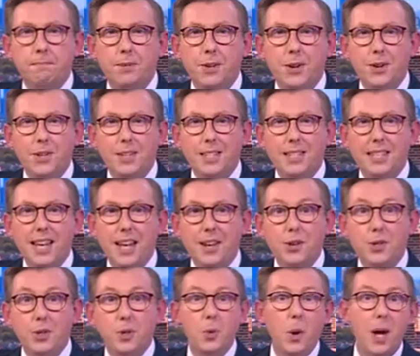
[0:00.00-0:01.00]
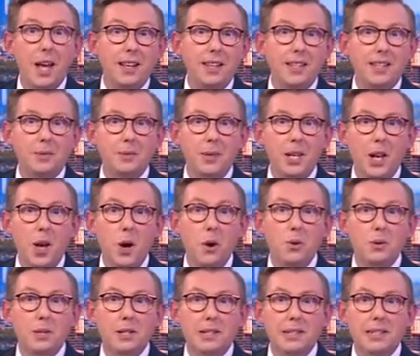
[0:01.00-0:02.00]
Now, Sadler's Wells will
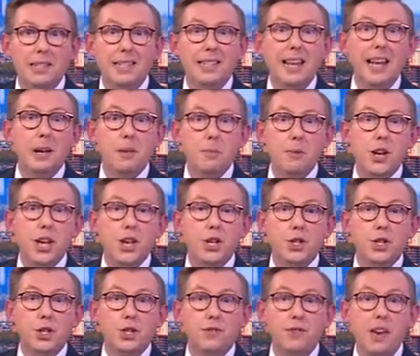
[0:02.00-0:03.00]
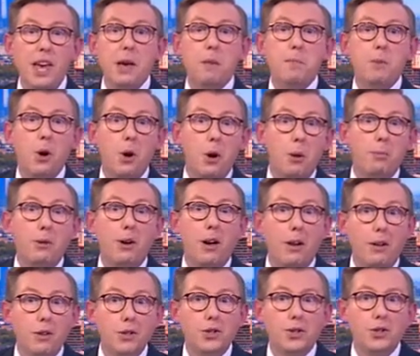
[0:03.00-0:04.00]
host a celebration of hip-hop
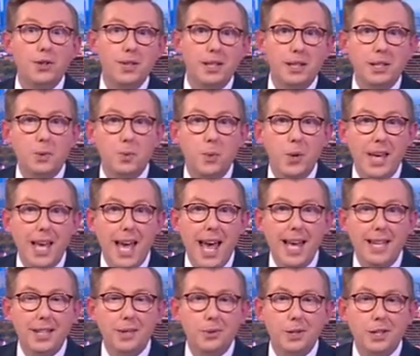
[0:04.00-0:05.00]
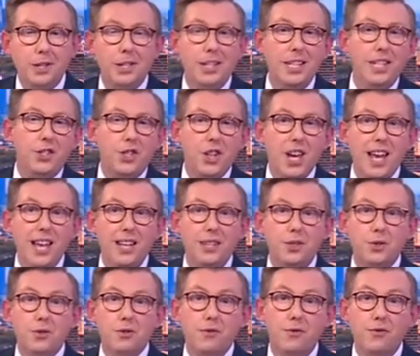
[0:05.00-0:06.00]
culture this weekend with
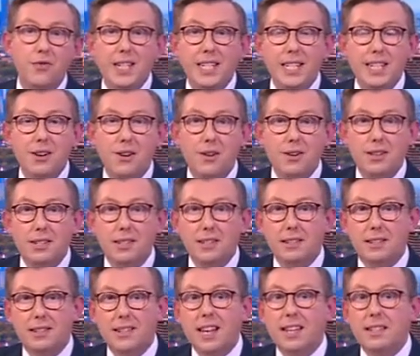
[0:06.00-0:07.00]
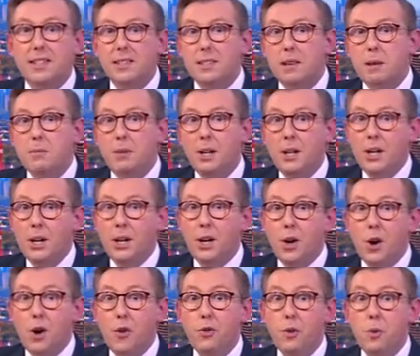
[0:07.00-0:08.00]
DJs, graffiti artists and some
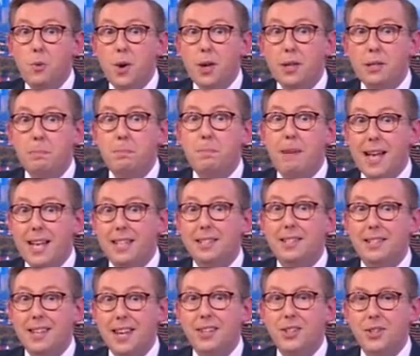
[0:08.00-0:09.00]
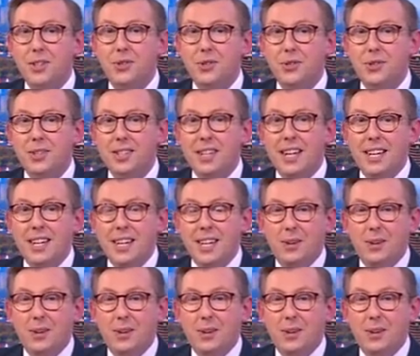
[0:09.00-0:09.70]
of the world's best dancers.